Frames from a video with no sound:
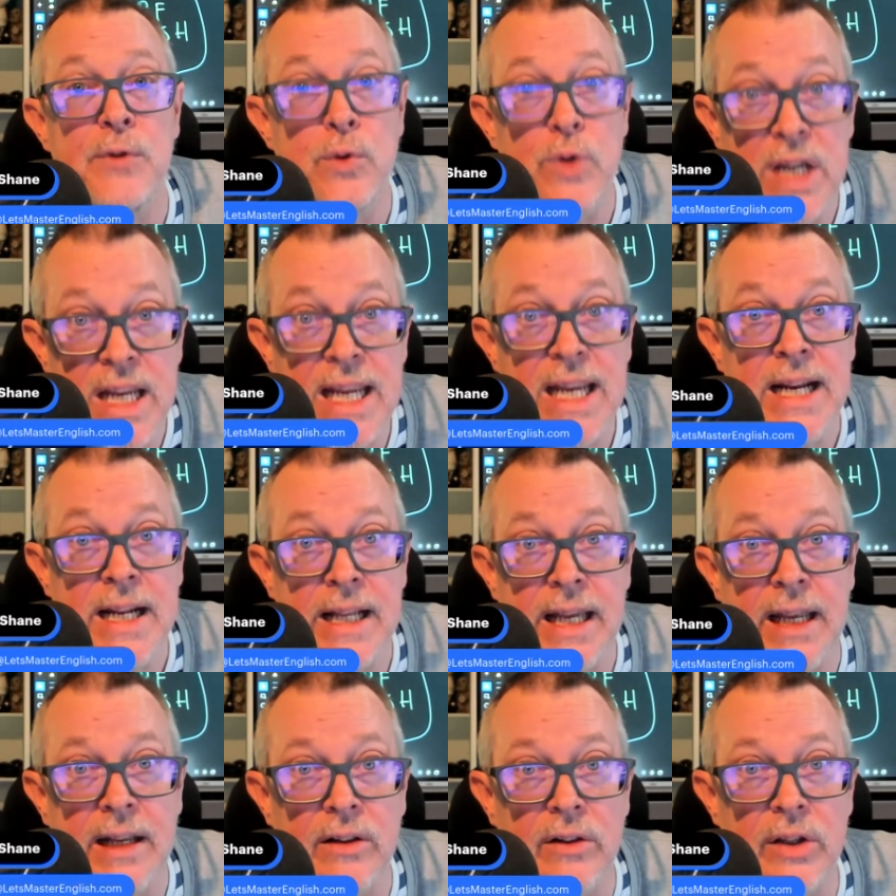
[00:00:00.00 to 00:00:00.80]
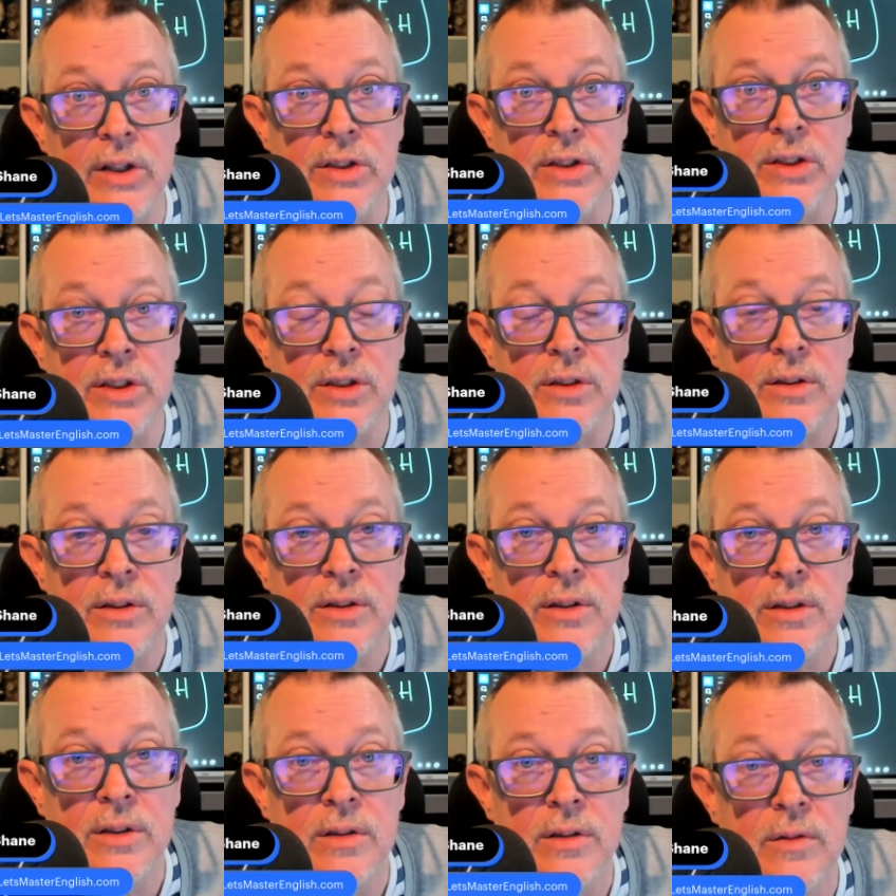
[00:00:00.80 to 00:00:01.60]
you need English,
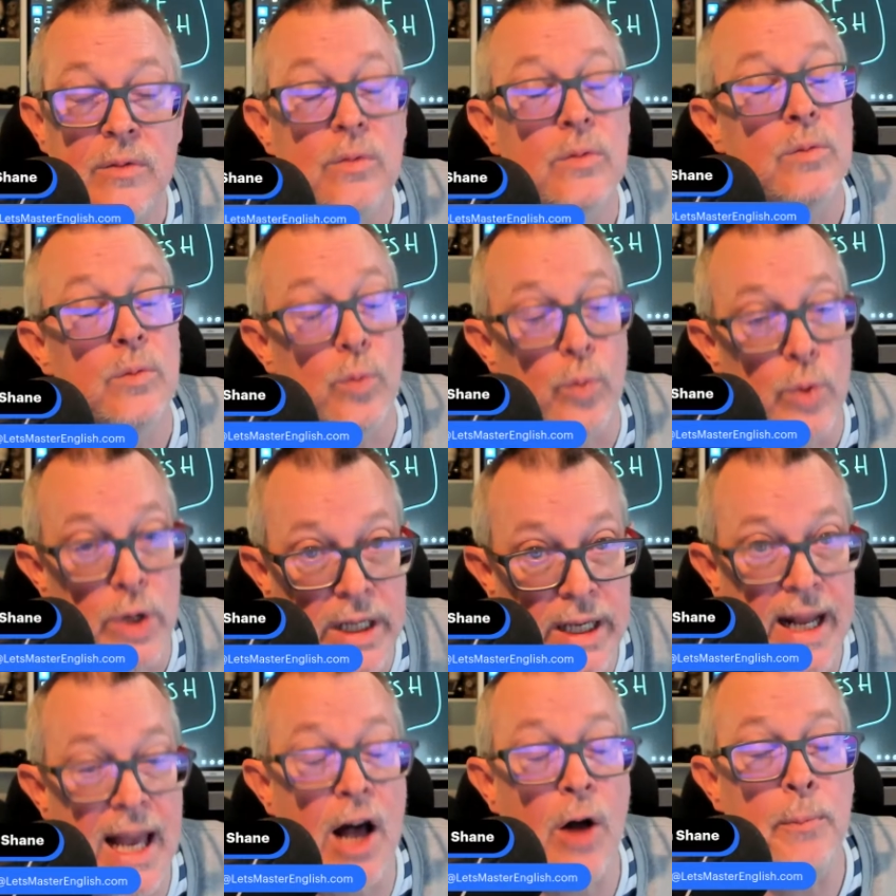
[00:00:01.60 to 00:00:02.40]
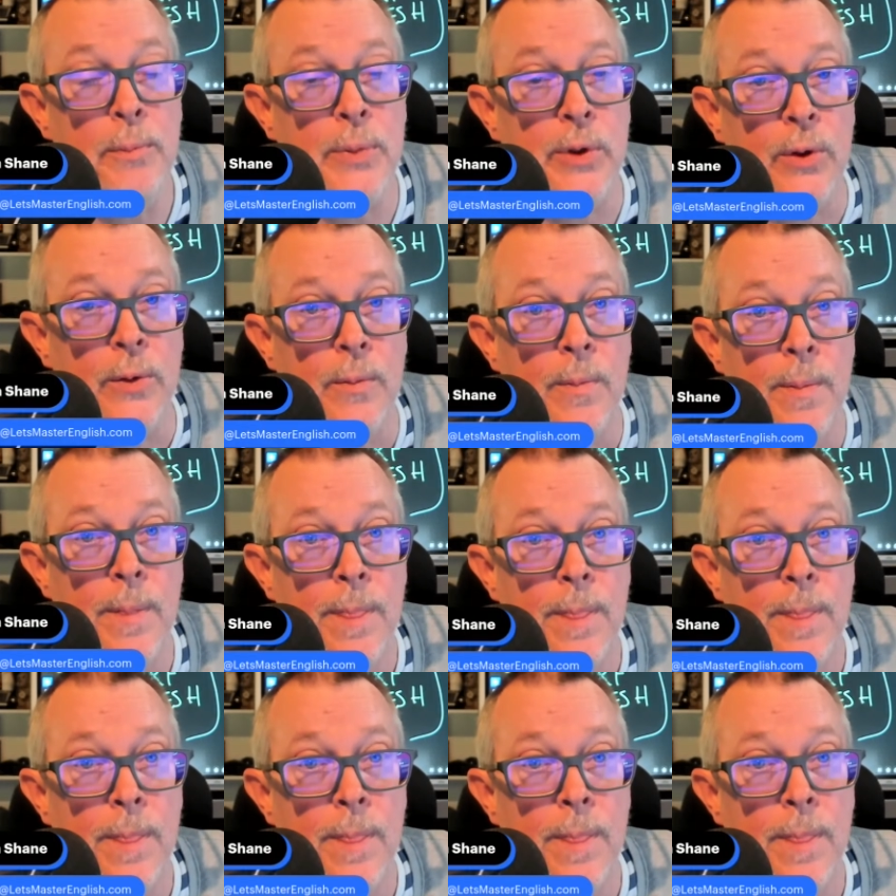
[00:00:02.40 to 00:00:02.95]
we can help you.